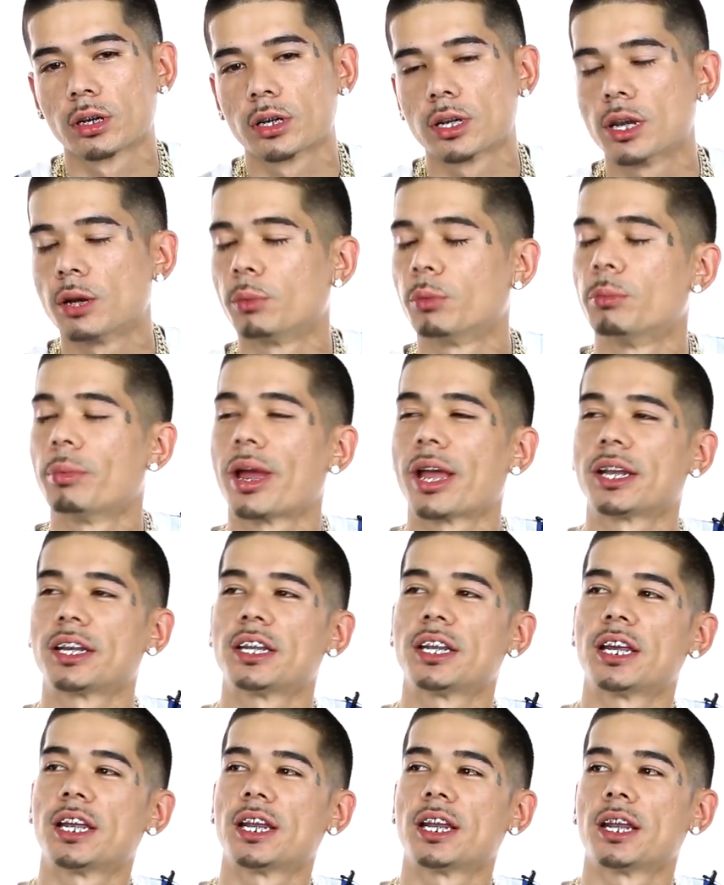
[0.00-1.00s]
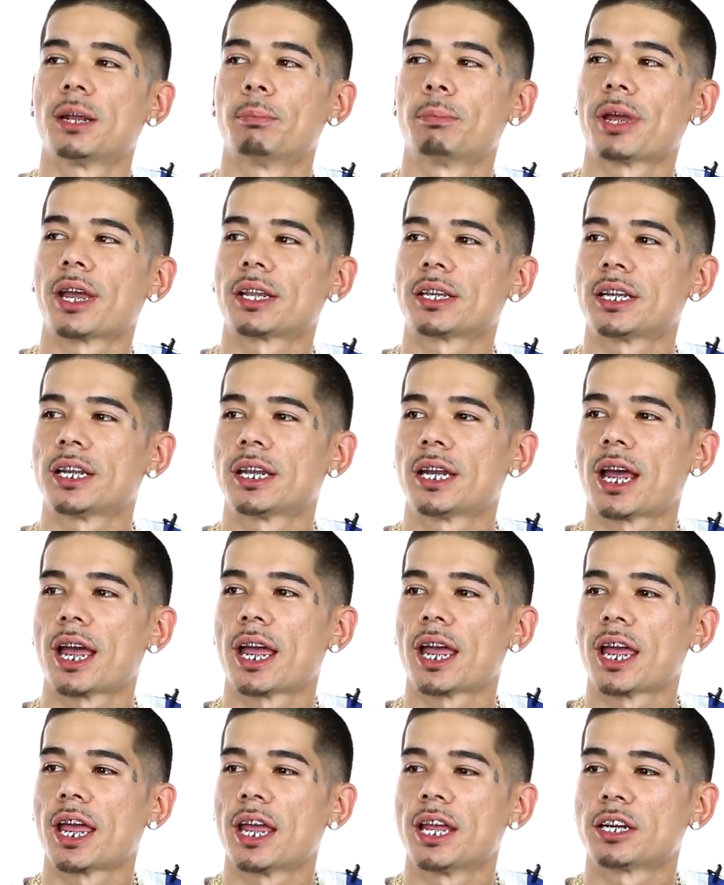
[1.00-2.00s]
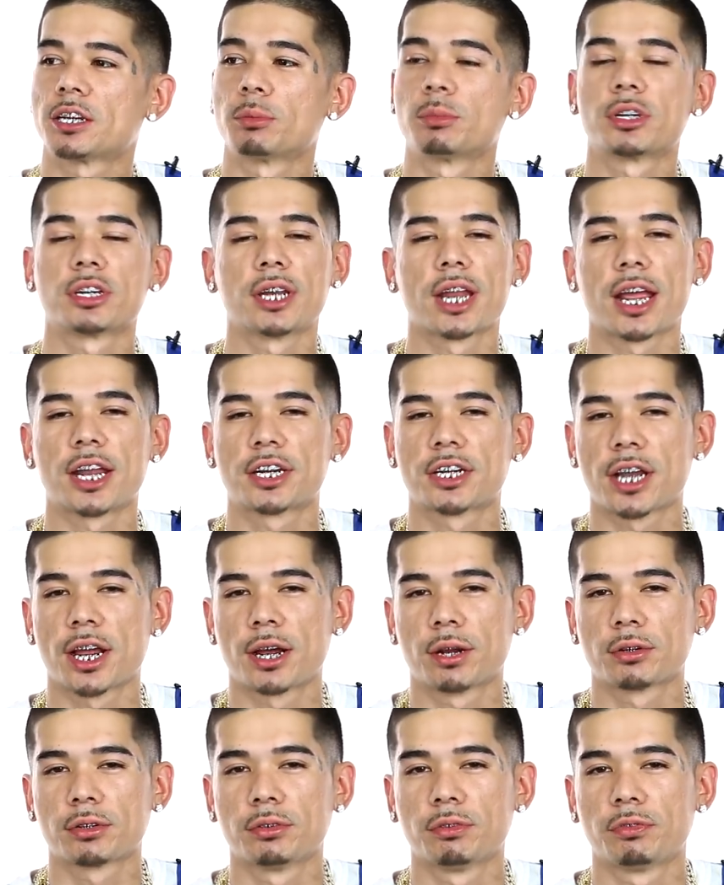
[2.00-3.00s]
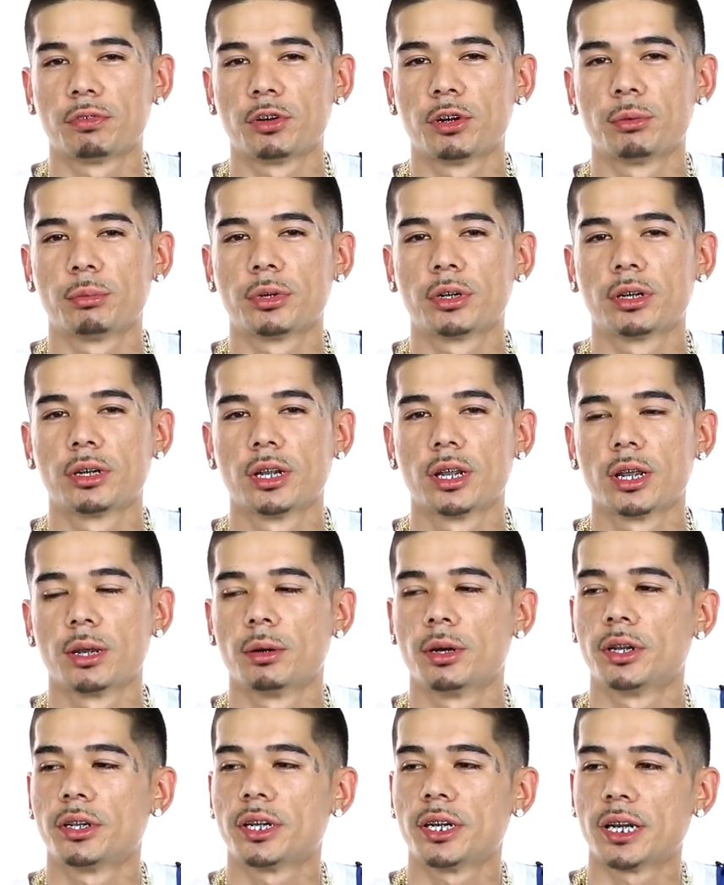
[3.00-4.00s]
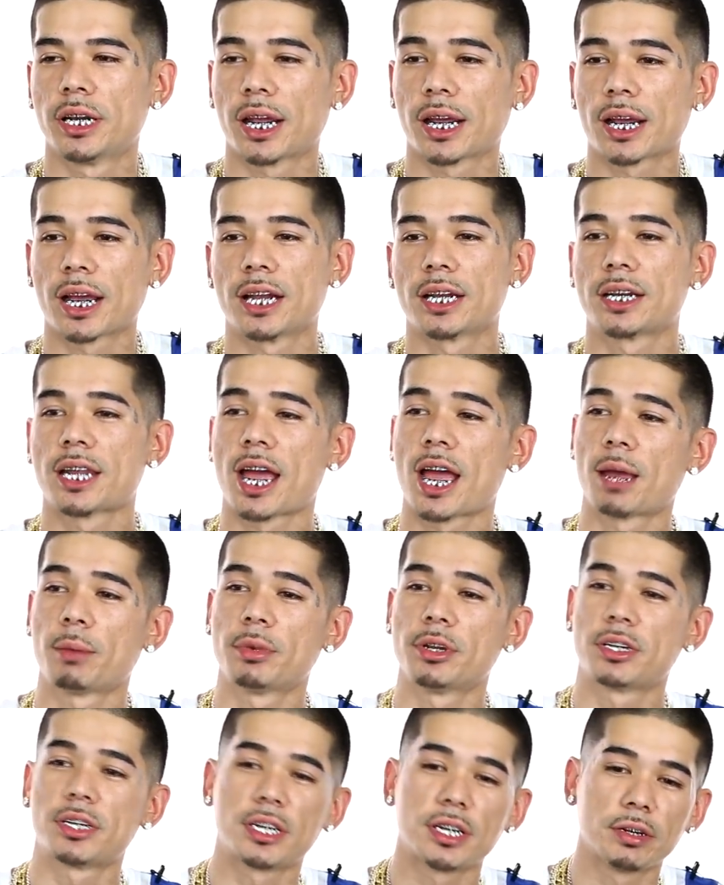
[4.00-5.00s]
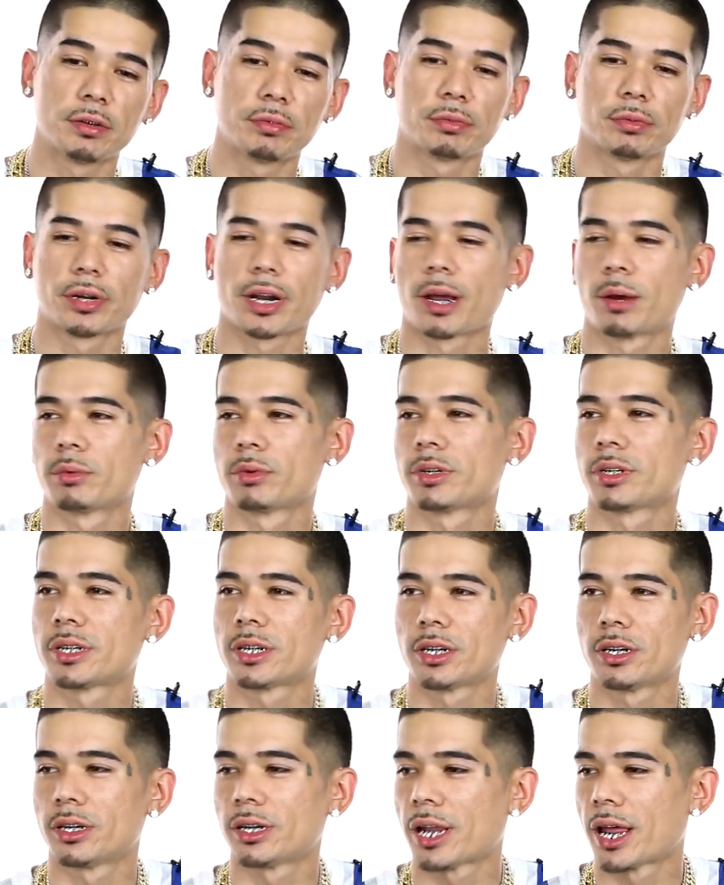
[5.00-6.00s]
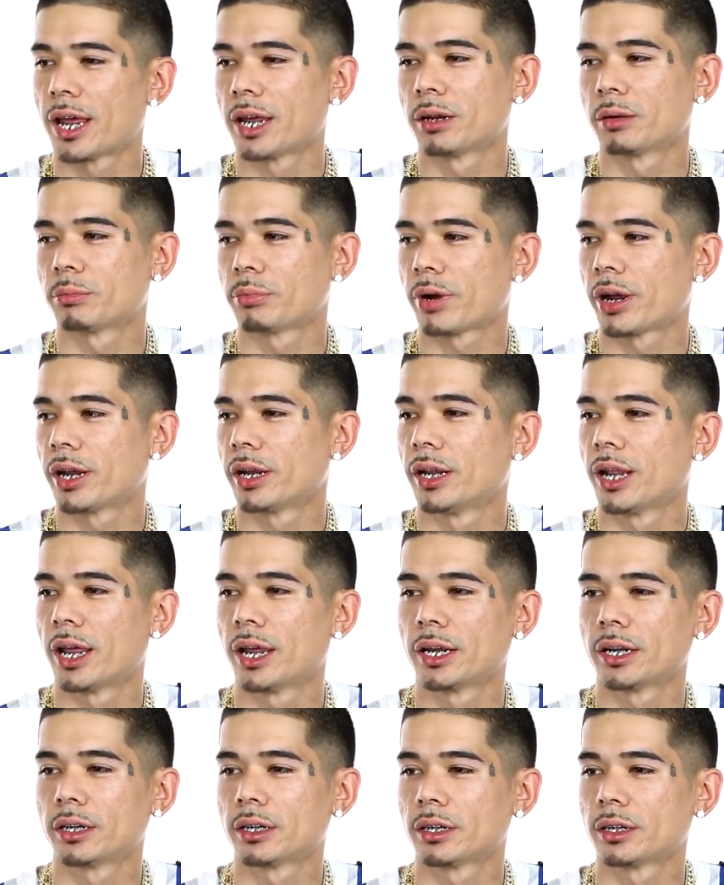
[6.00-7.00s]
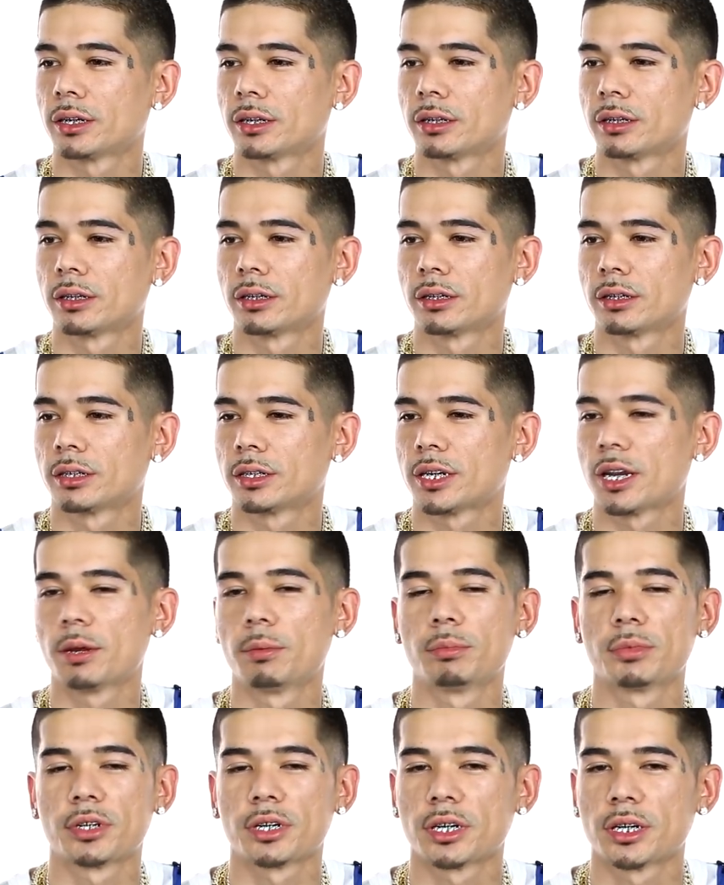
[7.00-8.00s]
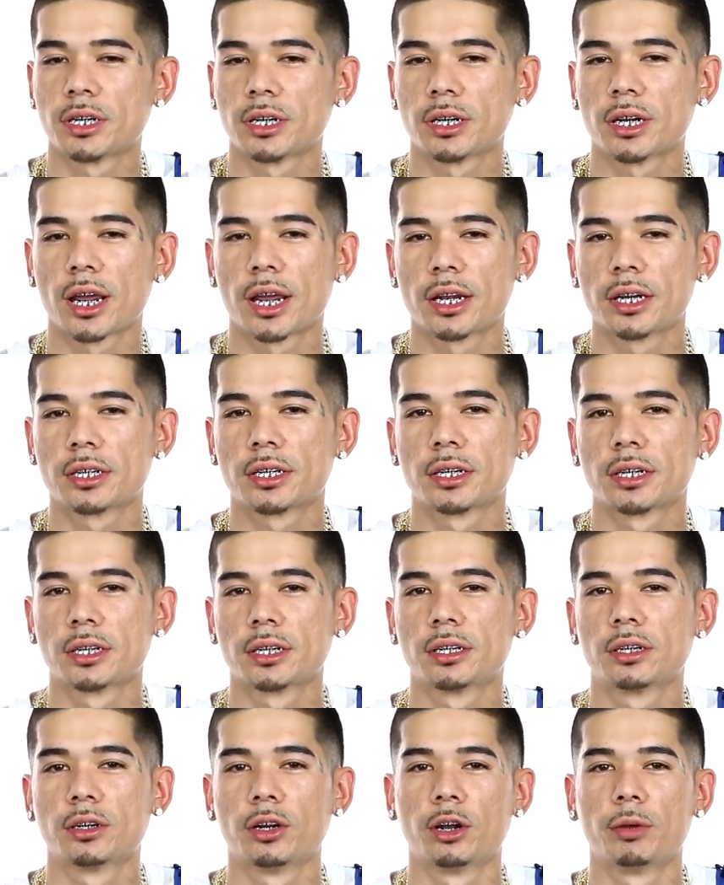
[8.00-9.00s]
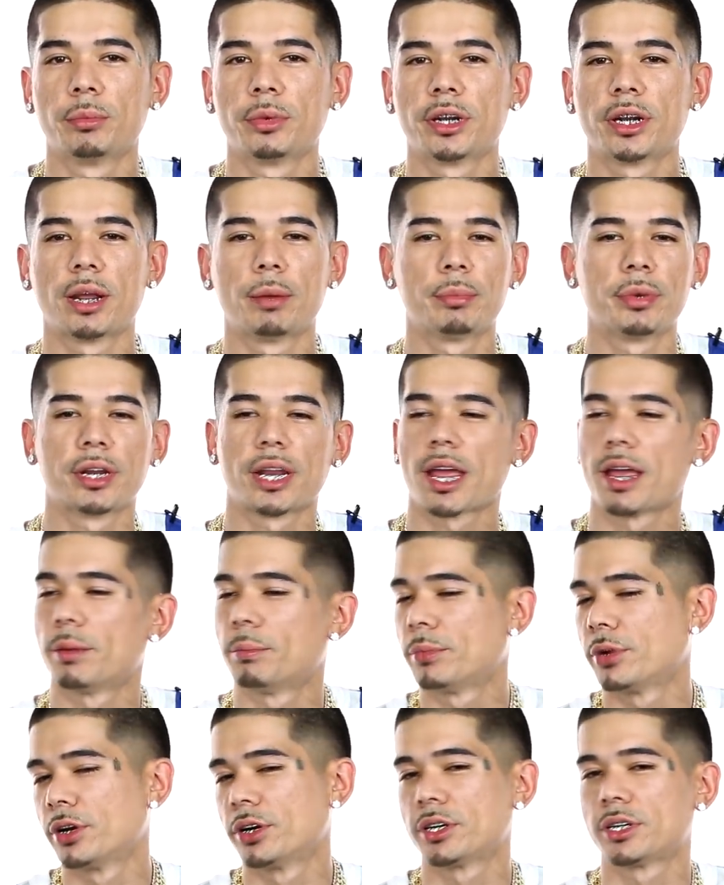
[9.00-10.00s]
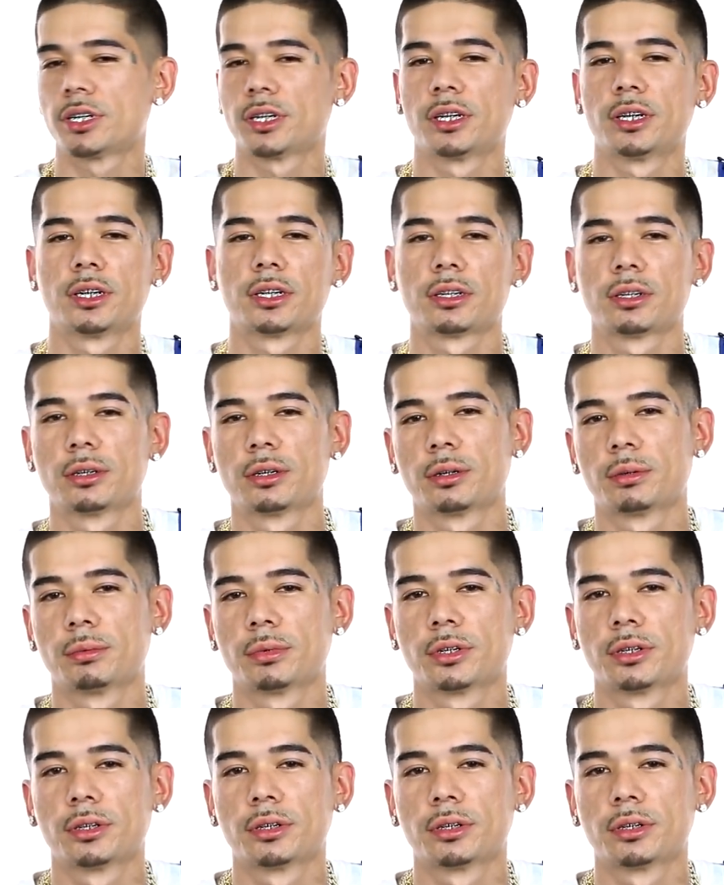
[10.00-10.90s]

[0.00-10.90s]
Yeah, well back then, back then I had some snatch outs. You feel me? Oh. But then I got diamond teeth when I was still like probably like 17, 18. You know what I mean? I've been half married since. You know so